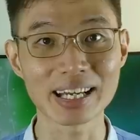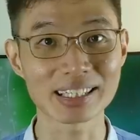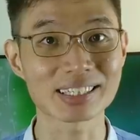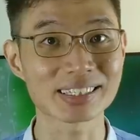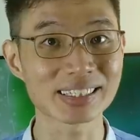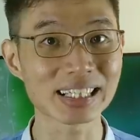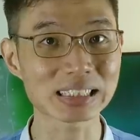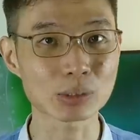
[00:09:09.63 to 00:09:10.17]

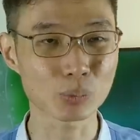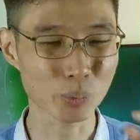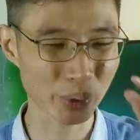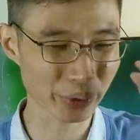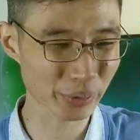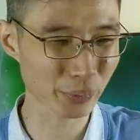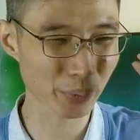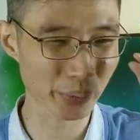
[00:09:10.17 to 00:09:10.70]
And there's a
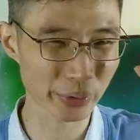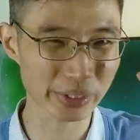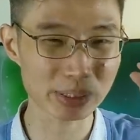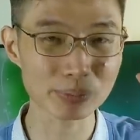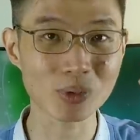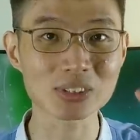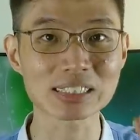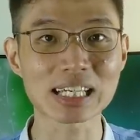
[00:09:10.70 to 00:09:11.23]
very
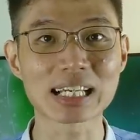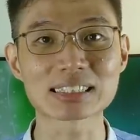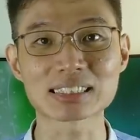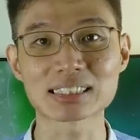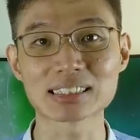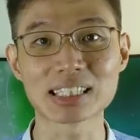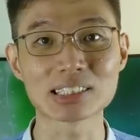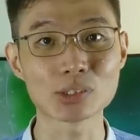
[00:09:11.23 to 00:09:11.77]
small chance
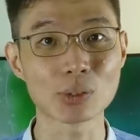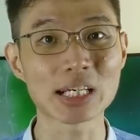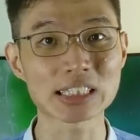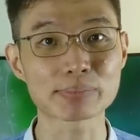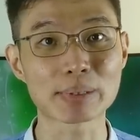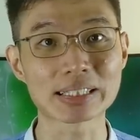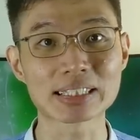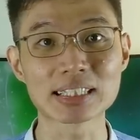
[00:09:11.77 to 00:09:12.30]
that
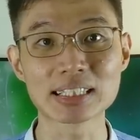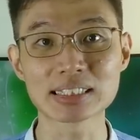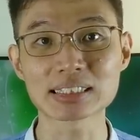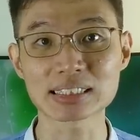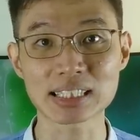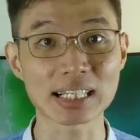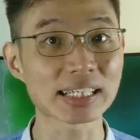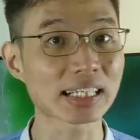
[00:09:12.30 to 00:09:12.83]
US might
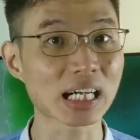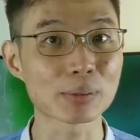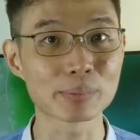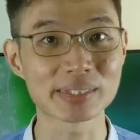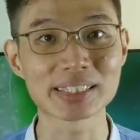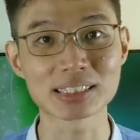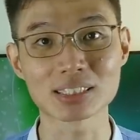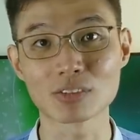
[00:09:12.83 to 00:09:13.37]
delist China
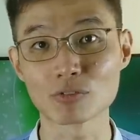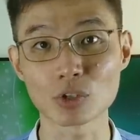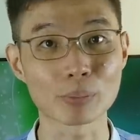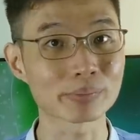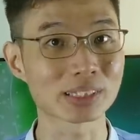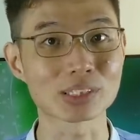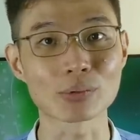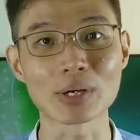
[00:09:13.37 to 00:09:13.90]
companies
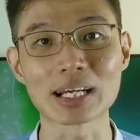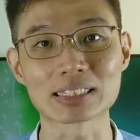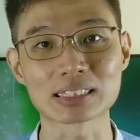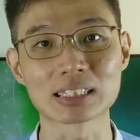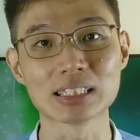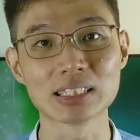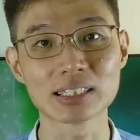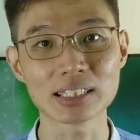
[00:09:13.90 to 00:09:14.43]
from the US.
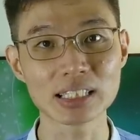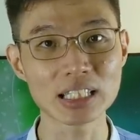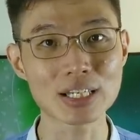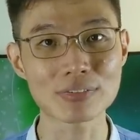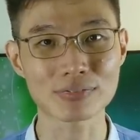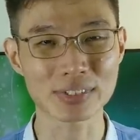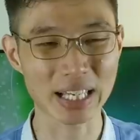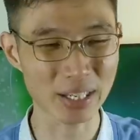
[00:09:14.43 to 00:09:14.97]

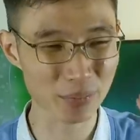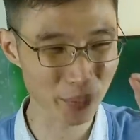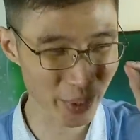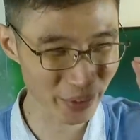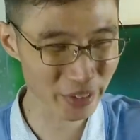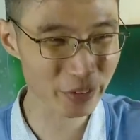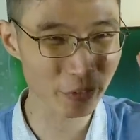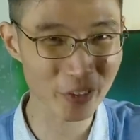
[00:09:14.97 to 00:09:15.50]
If that
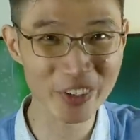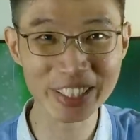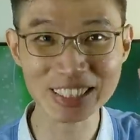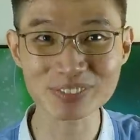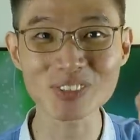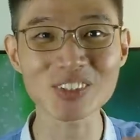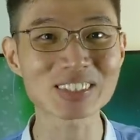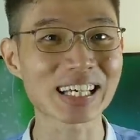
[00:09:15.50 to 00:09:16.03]
very
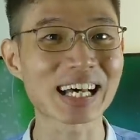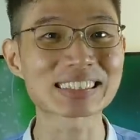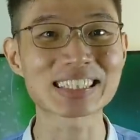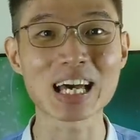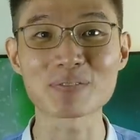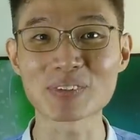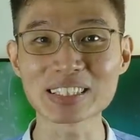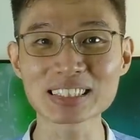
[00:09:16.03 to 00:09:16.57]
small chance
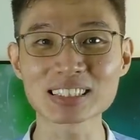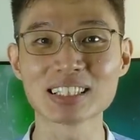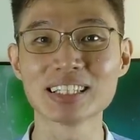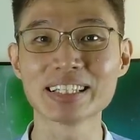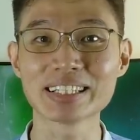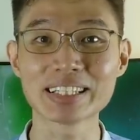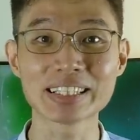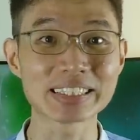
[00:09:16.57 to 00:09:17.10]
happens,
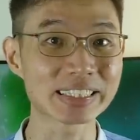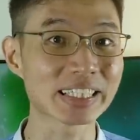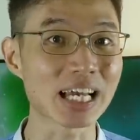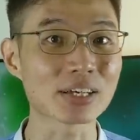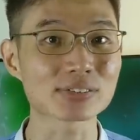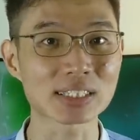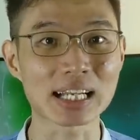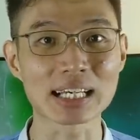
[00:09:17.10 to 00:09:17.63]

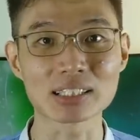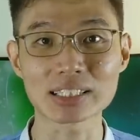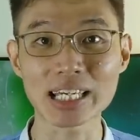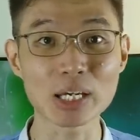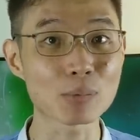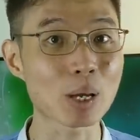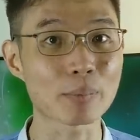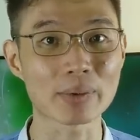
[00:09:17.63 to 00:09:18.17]
ETFs like
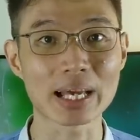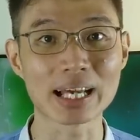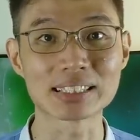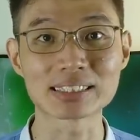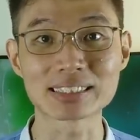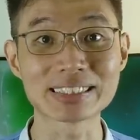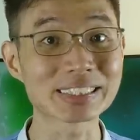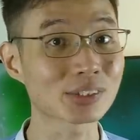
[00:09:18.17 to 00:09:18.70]
KWEB
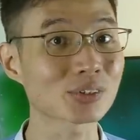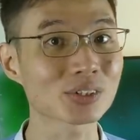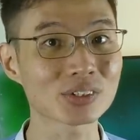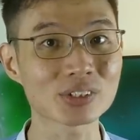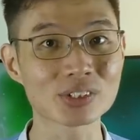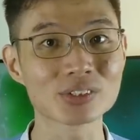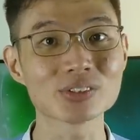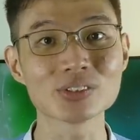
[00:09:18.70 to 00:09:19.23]
and
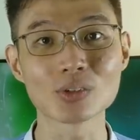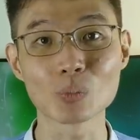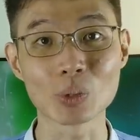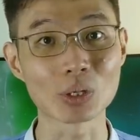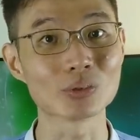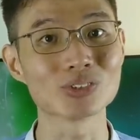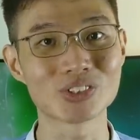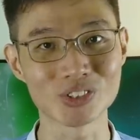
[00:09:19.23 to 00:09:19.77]
CQQQ
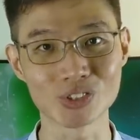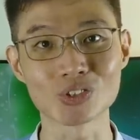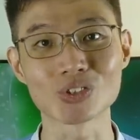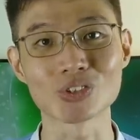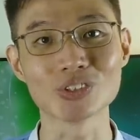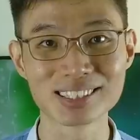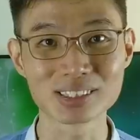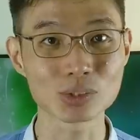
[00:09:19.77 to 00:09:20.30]
will
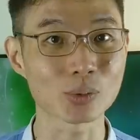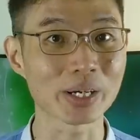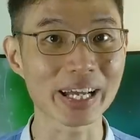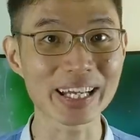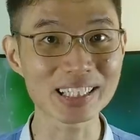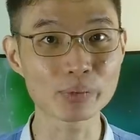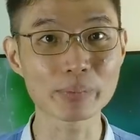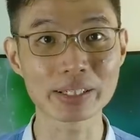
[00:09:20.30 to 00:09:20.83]
GG. So
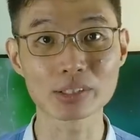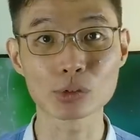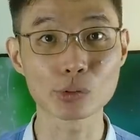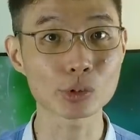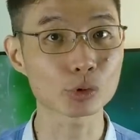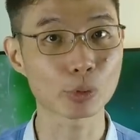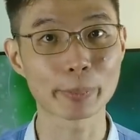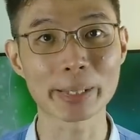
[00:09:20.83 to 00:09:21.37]
anyway,
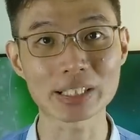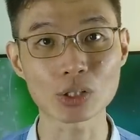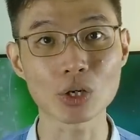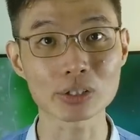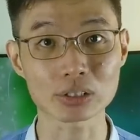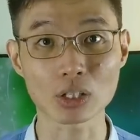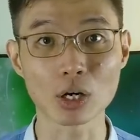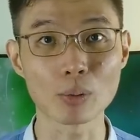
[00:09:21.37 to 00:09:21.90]
those were my
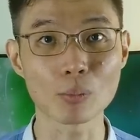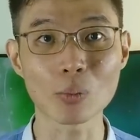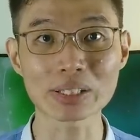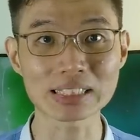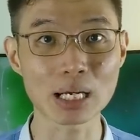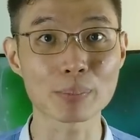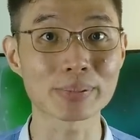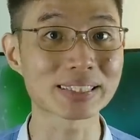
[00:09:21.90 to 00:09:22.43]
thoughts on
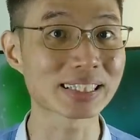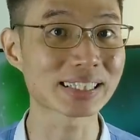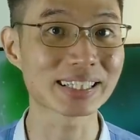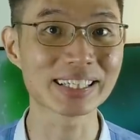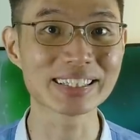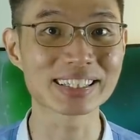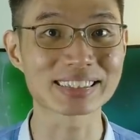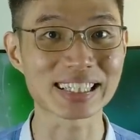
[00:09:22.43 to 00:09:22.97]
what's
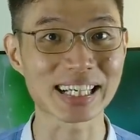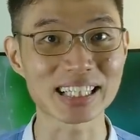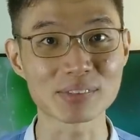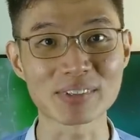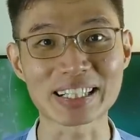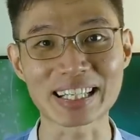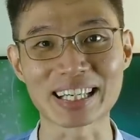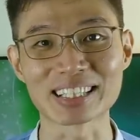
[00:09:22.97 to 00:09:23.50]
happening in the China
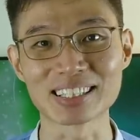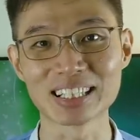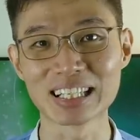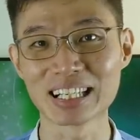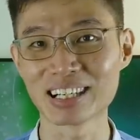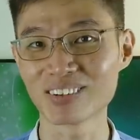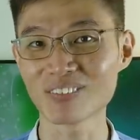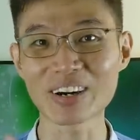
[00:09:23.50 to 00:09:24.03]
market.
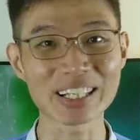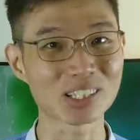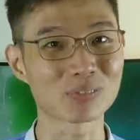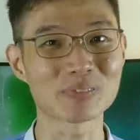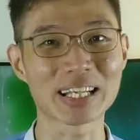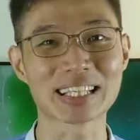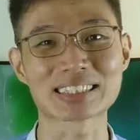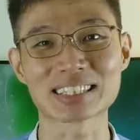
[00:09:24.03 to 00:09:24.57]
What are your
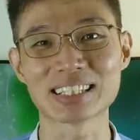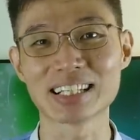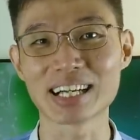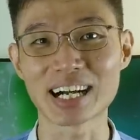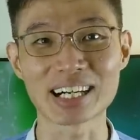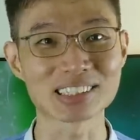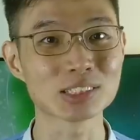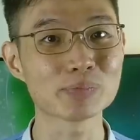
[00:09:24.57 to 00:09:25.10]
plans?
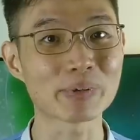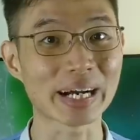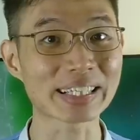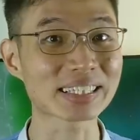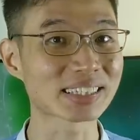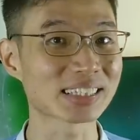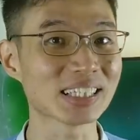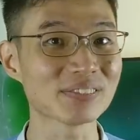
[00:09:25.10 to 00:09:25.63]
Are you buying
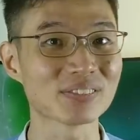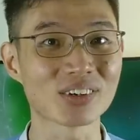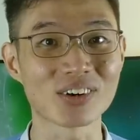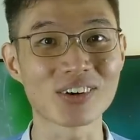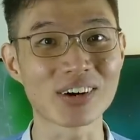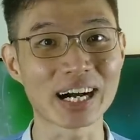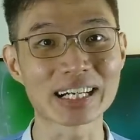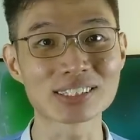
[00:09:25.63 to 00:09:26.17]
the dip
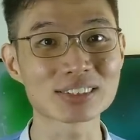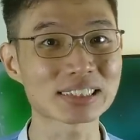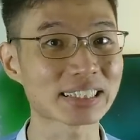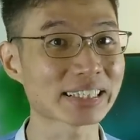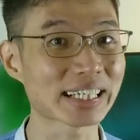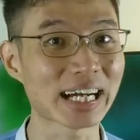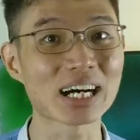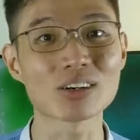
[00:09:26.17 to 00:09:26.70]
or are you
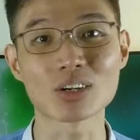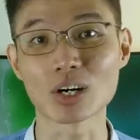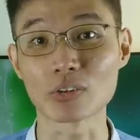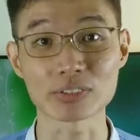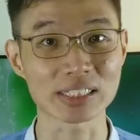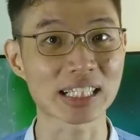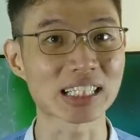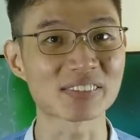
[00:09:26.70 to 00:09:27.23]
staying out
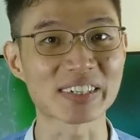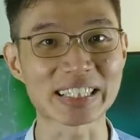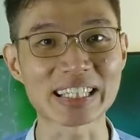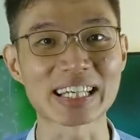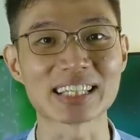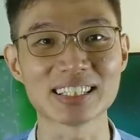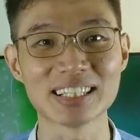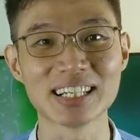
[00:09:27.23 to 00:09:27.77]
of China
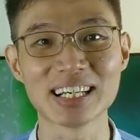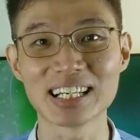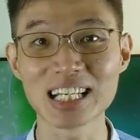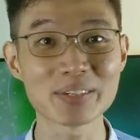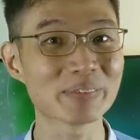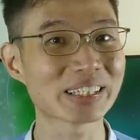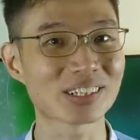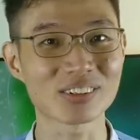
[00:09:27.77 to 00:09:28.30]
market?
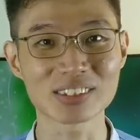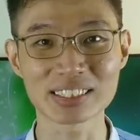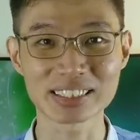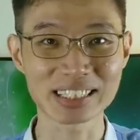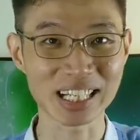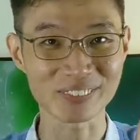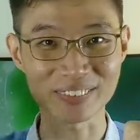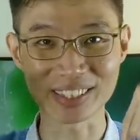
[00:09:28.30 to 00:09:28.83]
Let me know
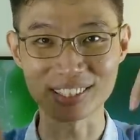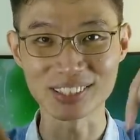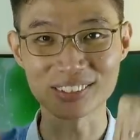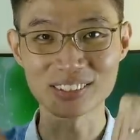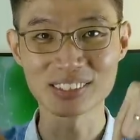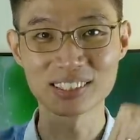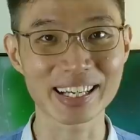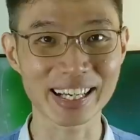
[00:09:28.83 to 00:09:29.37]
down below.
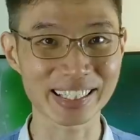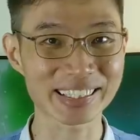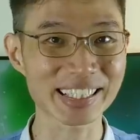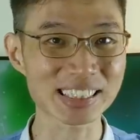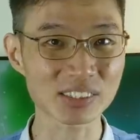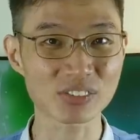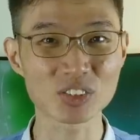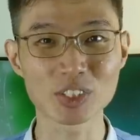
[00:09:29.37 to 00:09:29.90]
And
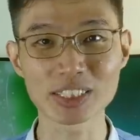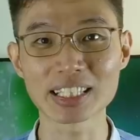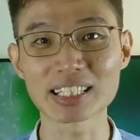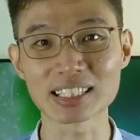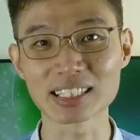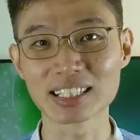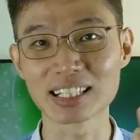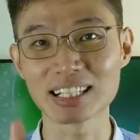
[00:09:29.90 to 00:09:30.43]
that's all for
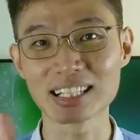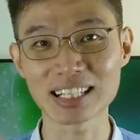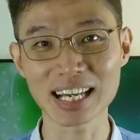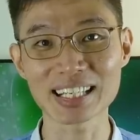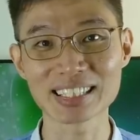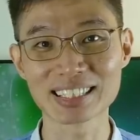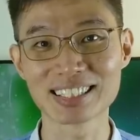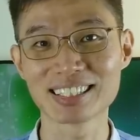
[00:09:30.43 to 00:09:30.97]
today.
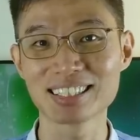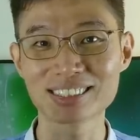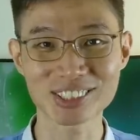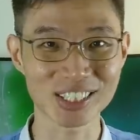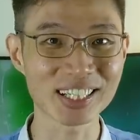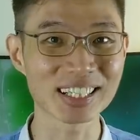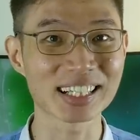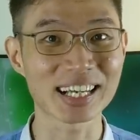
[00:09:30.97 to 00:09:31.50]
Like,
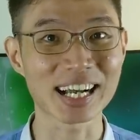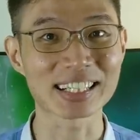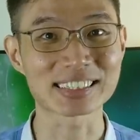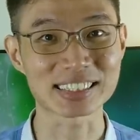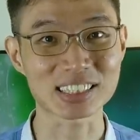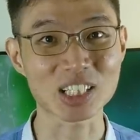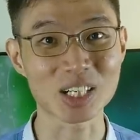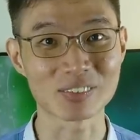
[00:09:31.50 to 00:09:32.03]
share and
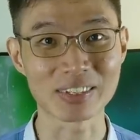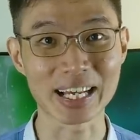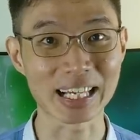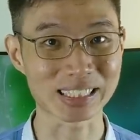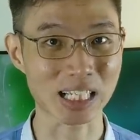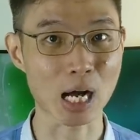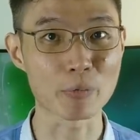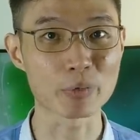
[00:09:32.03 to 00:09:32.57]
subscribe
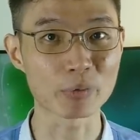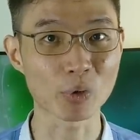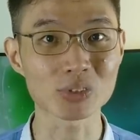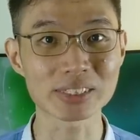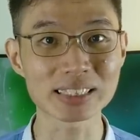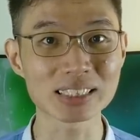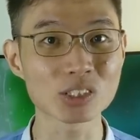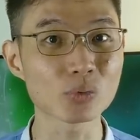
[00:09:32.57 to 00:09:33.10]
as I'll be
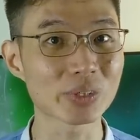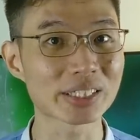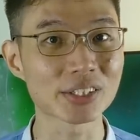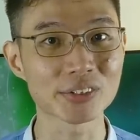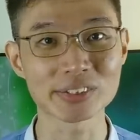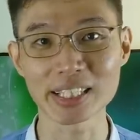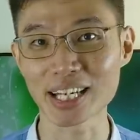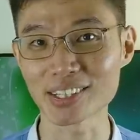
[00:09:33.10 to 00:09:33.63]
posting new
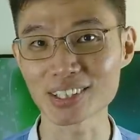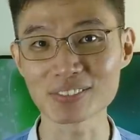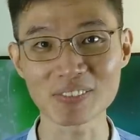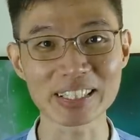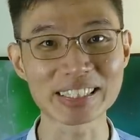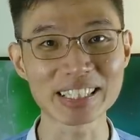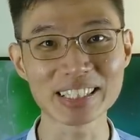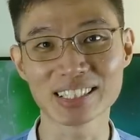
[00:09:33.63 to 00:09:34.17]
videos every
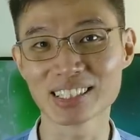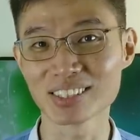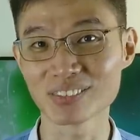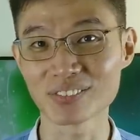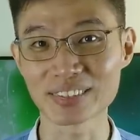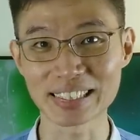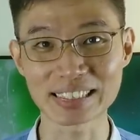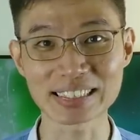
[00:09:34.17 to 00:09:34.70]
Monday,
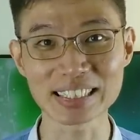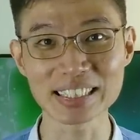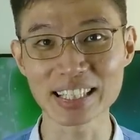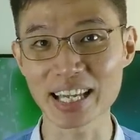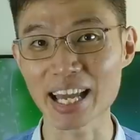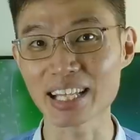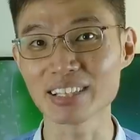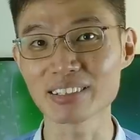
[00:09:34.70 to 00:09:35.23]

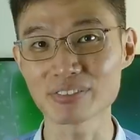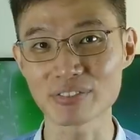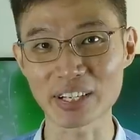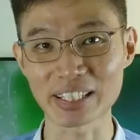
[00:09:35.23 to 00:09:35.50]
Wednesday and